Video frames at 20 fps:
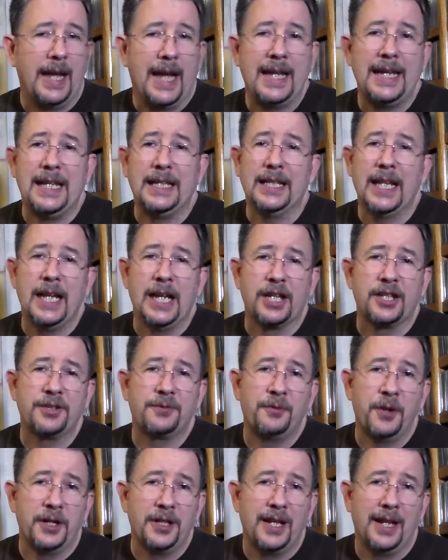Annie Lennox
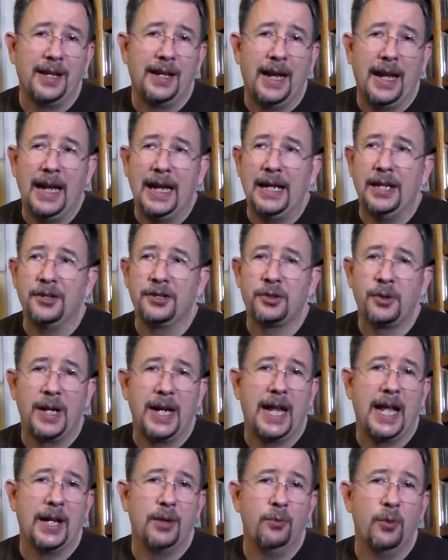fronting a
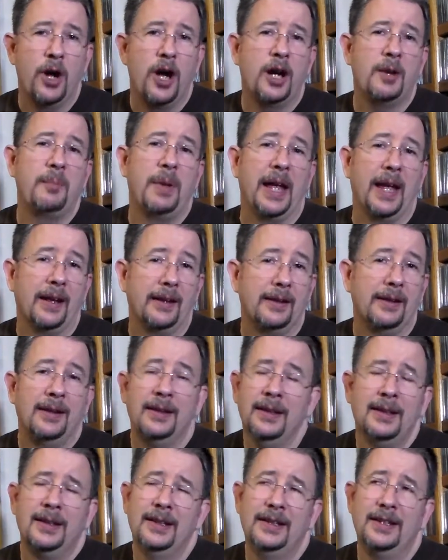straight-ahead rock band.
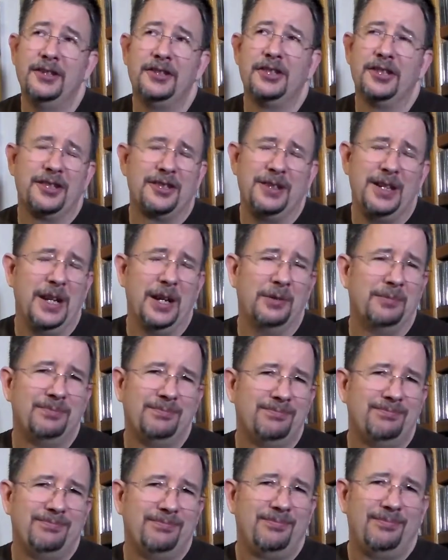It's just,
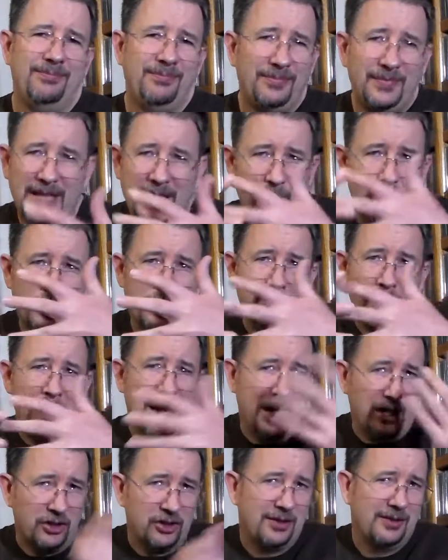they wouldn't
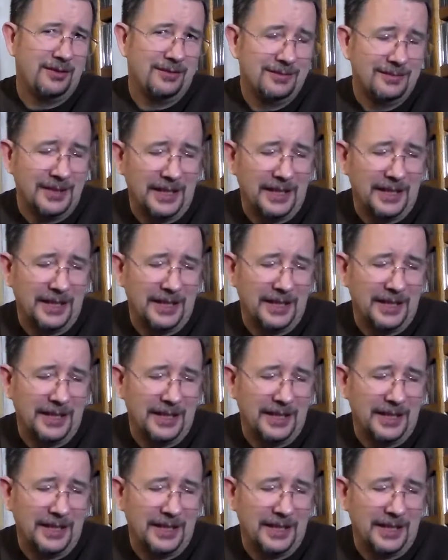mesh.